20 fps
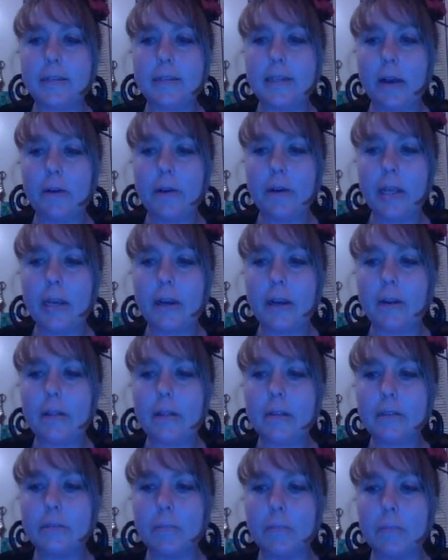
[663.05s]
down here in
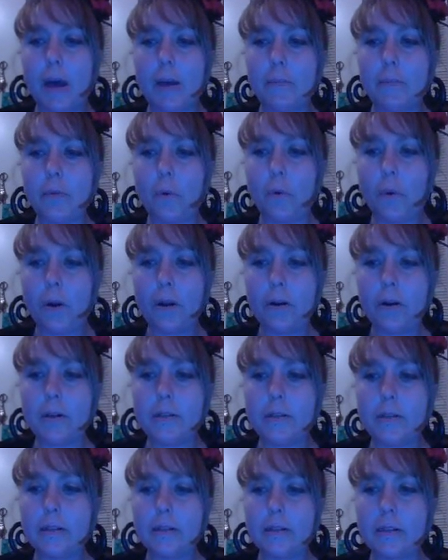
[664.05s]
this bottom corner
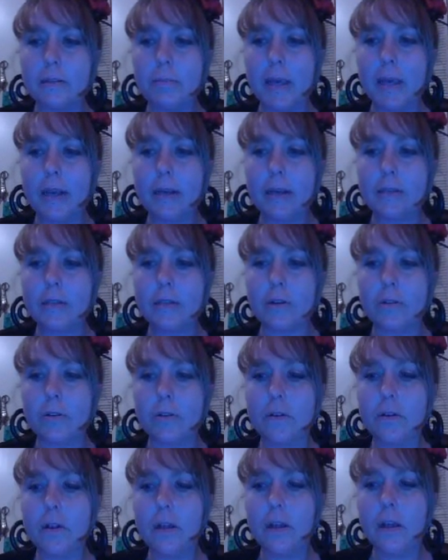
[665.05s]
is this pink
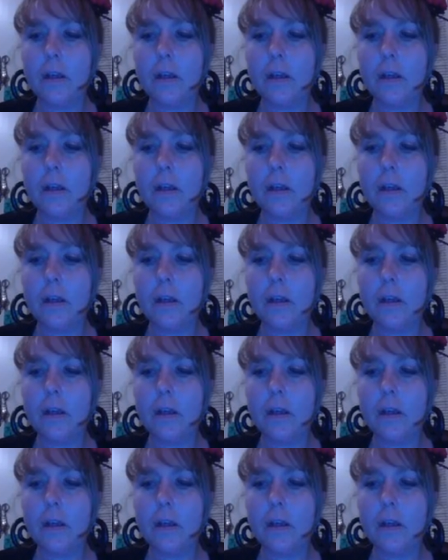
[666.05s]
circle.